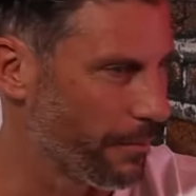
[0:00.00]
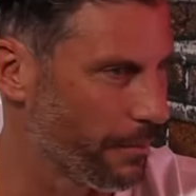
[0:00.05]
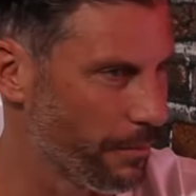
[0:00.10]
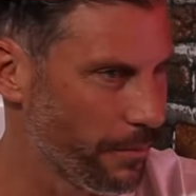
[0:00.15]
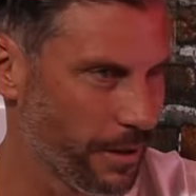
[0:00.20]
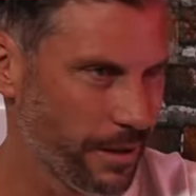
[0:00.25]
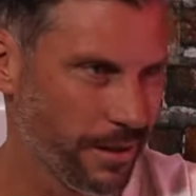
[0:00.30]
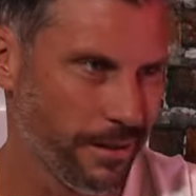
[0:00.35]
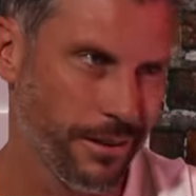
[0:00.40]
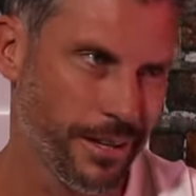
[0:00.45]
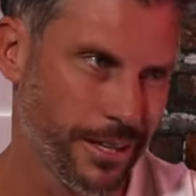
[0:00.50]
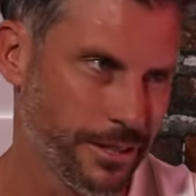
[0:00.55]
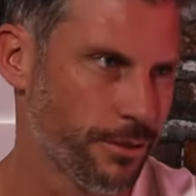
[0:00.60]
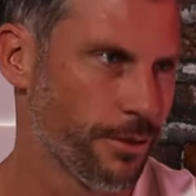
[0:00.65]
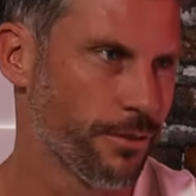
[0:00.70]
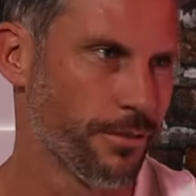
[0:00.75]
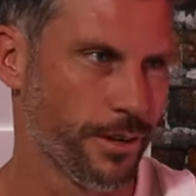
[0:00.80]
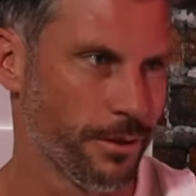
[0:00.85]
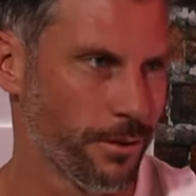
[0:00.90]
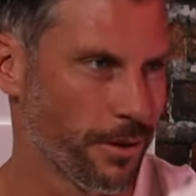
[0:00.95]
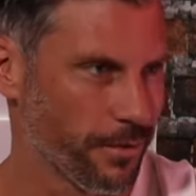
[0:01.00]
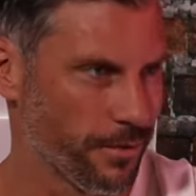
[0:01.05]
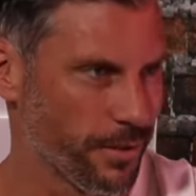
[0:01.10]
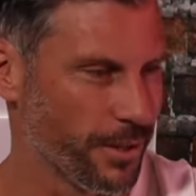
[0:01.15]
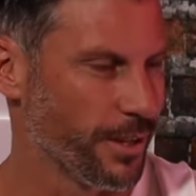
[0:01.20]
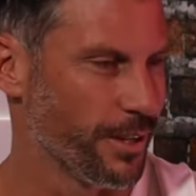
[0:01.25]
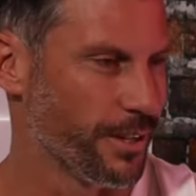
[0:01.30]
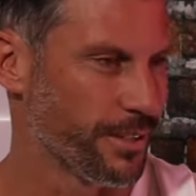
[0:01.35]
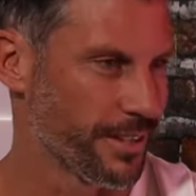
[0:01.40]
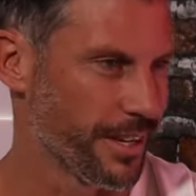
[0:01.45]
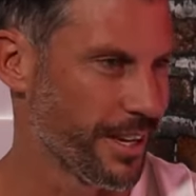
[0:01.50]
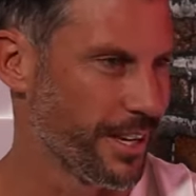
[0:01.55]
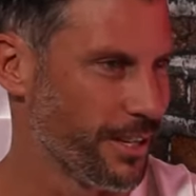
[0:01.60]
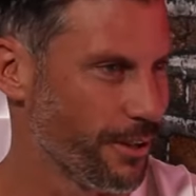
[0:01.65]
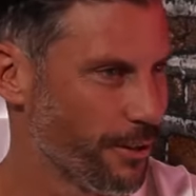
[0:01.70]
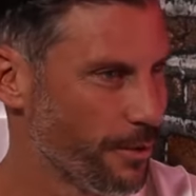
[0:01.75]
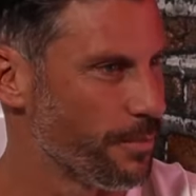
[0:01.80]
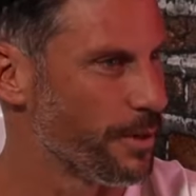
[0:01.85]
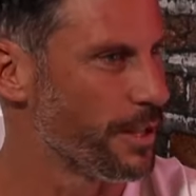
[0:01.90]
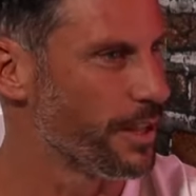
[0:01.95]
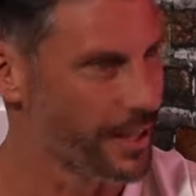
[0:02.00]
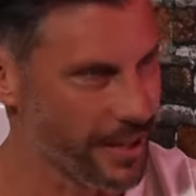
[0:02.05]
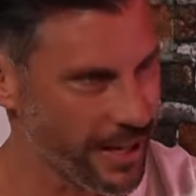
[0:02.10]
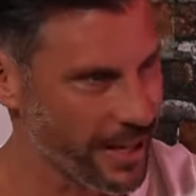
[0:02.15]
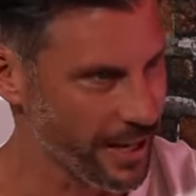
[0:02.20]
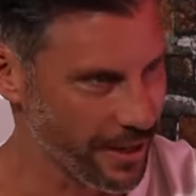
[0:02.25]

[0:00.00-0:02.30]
I'm like, oh, that's all very well for you to say, you're a billionaire.